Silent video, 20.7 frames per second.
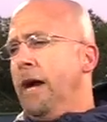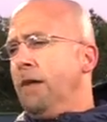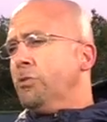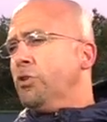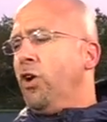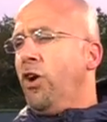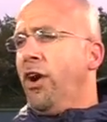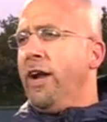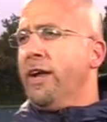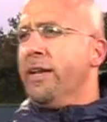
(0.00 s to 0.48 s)
Yeah, I'm
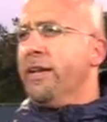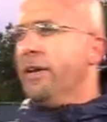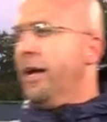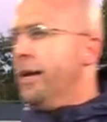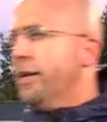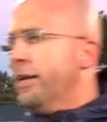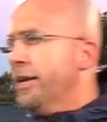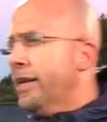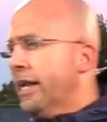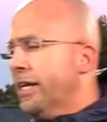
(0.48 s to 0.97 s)
sorry, I
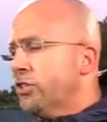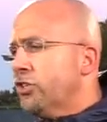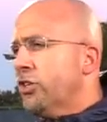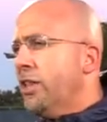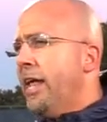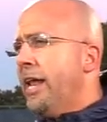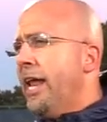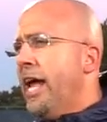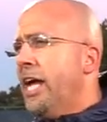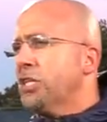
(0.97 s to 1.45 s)
didn't
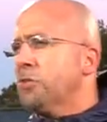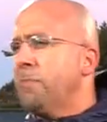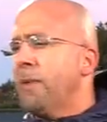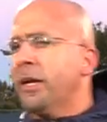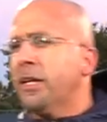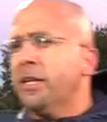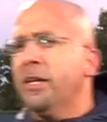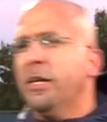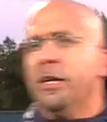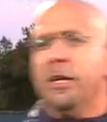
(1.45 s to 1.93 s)
answer that
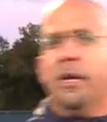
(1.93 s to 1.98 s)
aspect.